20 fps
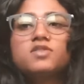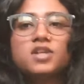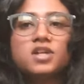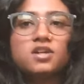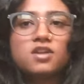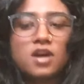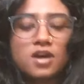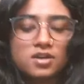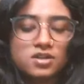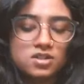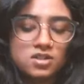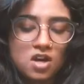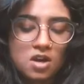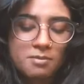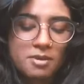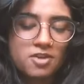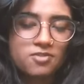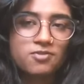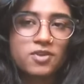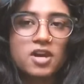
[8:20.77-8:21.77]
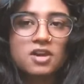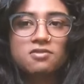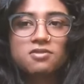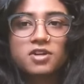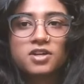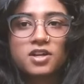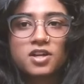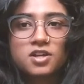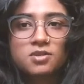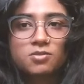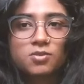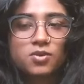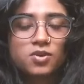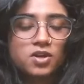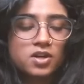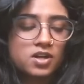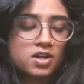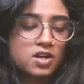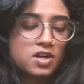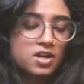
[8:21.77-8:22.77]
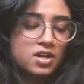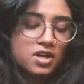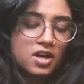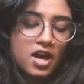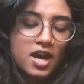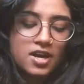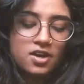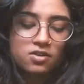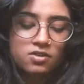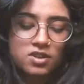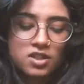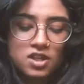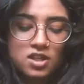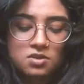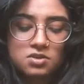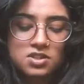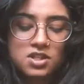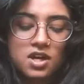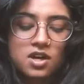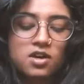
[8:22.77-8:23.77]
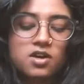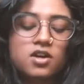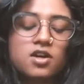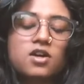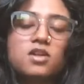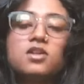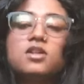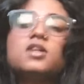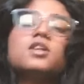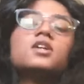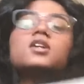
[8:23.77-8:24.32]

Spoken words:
of it. It's not my favorite anymore. I don't think it was that good.